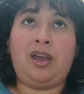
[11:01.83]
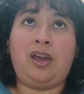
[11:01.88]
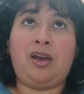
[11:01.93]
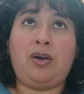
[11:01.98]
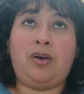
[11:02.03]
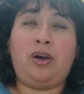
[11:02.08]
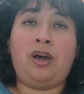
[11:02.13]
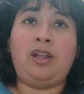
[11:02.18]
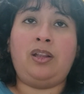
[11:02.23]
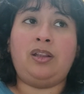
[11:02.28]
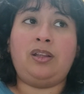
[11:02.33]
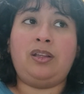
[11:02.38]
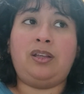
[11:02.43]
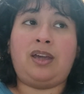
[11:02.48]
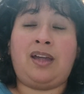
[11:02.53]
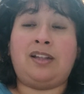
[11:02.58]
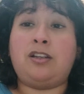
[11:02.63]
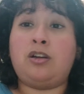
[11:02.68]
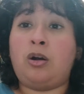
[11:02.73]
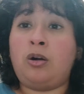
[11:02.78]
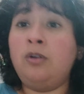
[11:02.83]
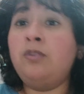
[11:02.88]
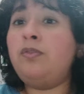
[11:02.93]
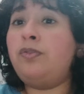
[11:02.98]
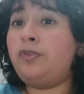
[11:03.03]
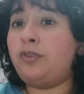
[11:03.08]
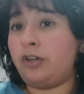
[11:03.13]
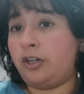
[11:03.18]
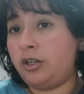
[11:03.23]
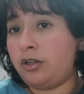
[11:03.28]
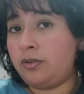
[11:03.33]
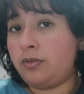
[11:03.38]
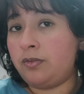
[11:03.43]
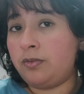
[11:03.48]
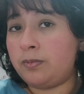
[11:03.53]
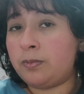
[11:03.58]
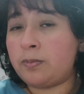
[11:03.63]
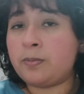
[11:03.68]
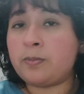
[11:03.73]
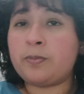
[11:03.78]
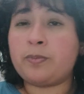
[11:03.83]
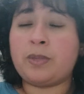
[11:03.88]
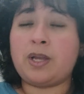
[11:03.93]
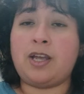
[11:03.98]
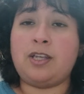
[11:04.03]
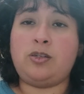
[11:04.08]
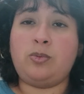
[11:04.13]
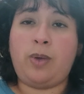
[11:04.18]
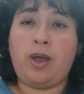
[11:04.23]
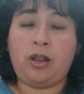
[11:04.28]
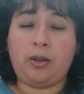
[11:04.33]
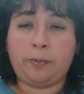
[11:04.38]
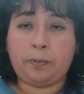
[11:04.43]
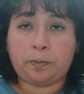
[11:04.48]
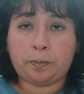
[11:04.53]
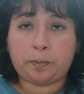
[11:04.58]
and get comfort as well.